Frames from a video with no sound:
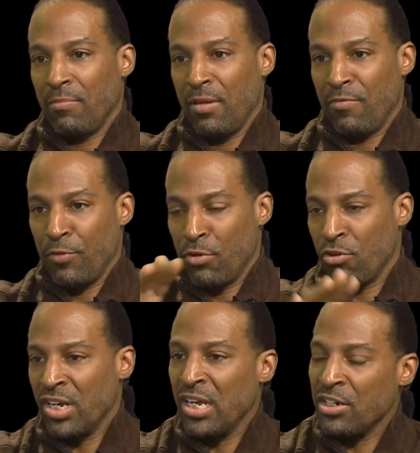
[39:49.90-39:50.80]
If you know
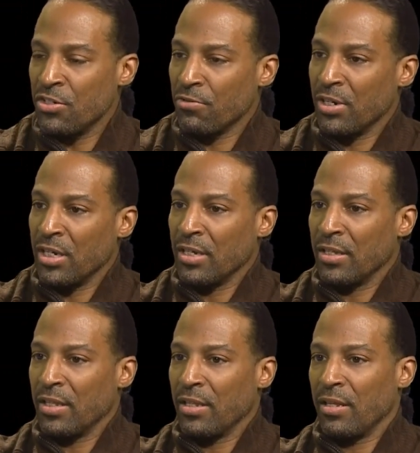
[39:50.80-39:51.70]
your history,
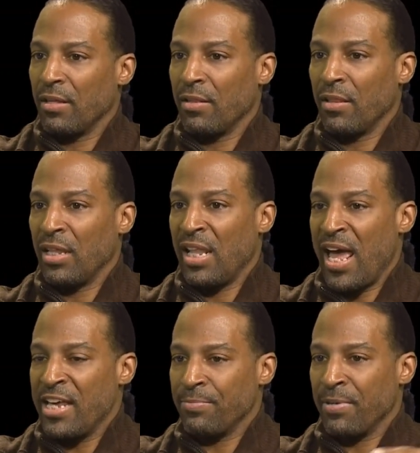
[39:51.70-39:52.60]
the
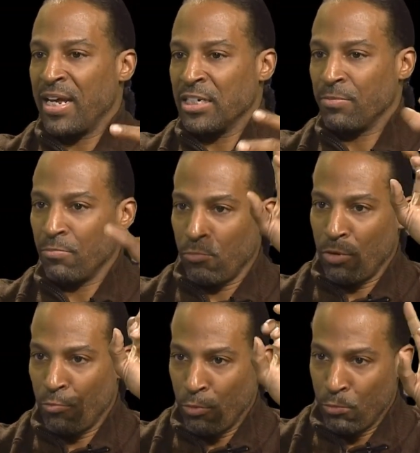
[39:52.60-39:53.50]
last was
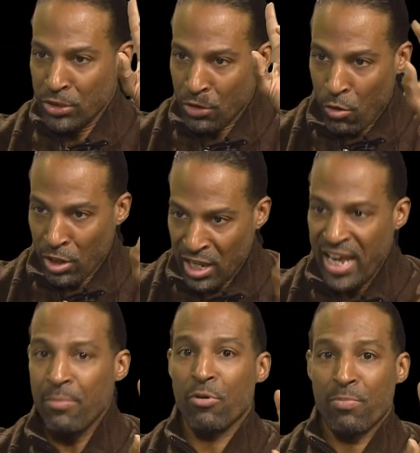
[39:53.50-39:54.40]

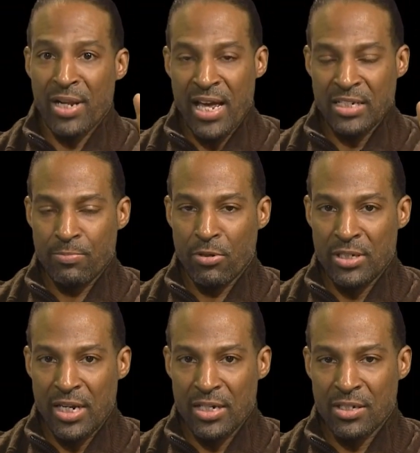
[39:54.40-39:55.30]
labeled
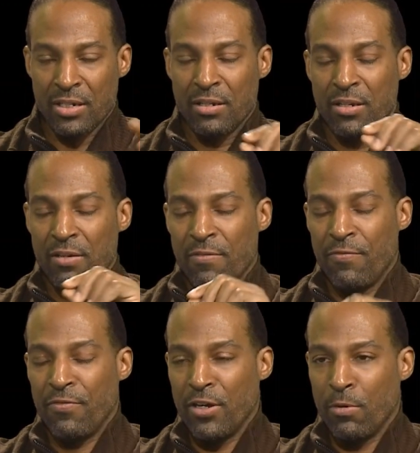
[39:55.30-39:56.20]
blaxploitation
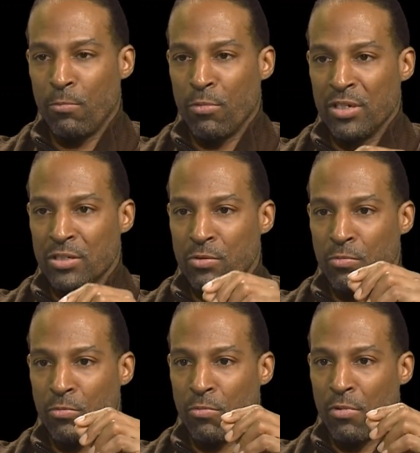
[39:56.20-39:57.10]
film was
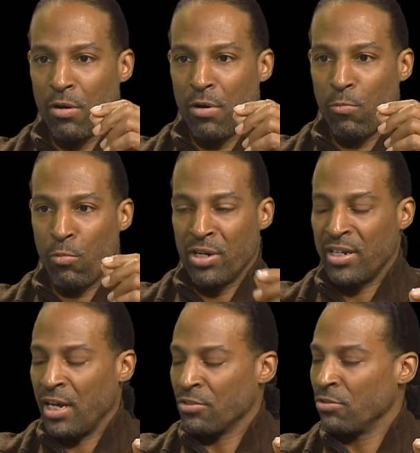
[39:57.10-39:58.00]
One
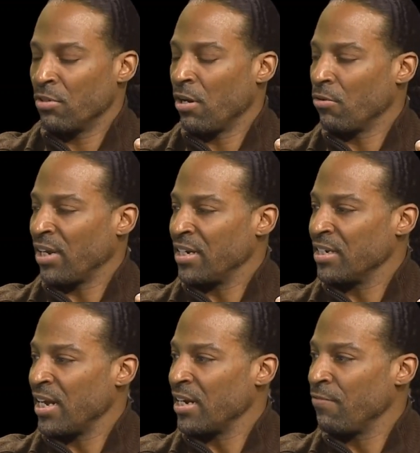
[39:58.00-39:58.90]
Down, Two to Go,
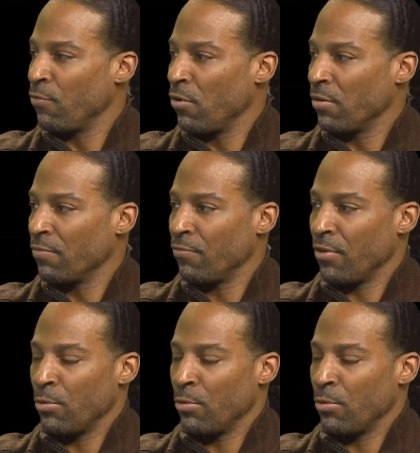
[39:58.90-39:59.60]
1984. Fred